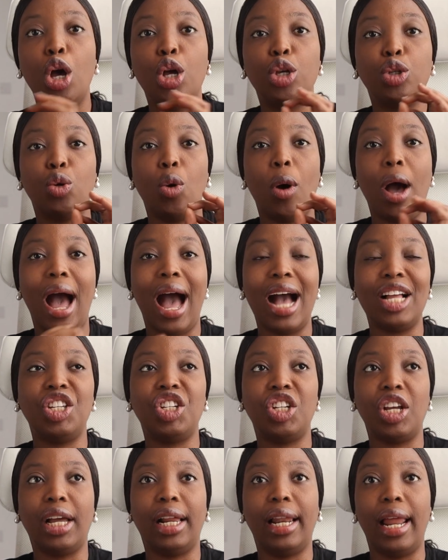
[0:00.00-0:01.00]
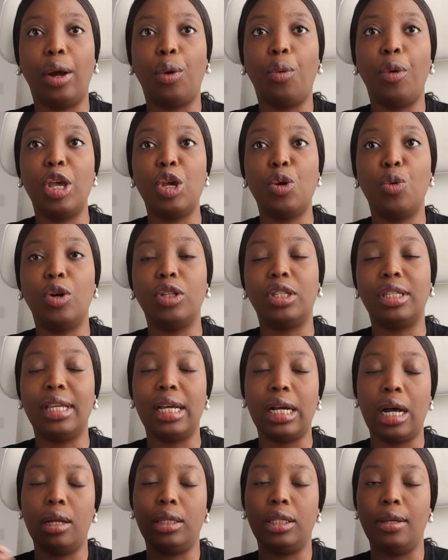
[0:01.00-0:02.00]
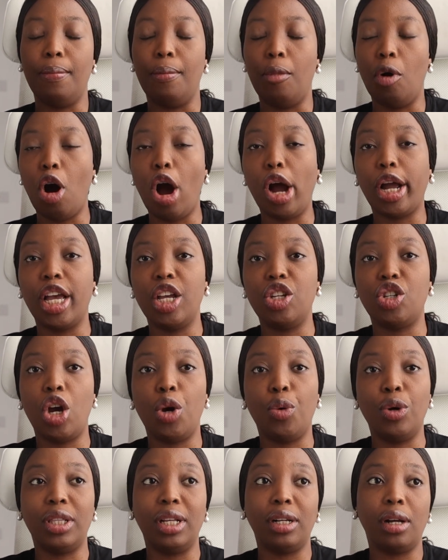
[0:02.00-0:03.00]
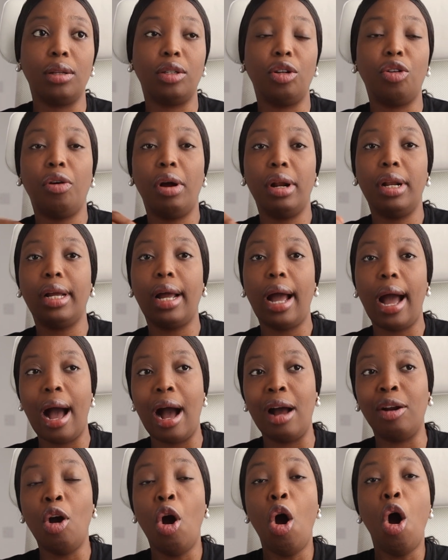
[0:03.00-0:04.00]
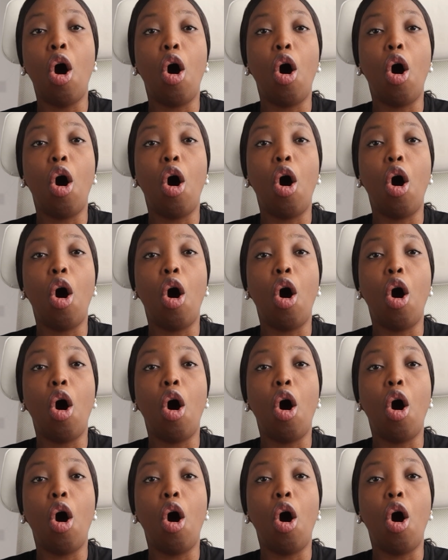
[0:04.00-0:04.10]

So hard check, like when you want to take out a mortgage, or you want to take out a credit card,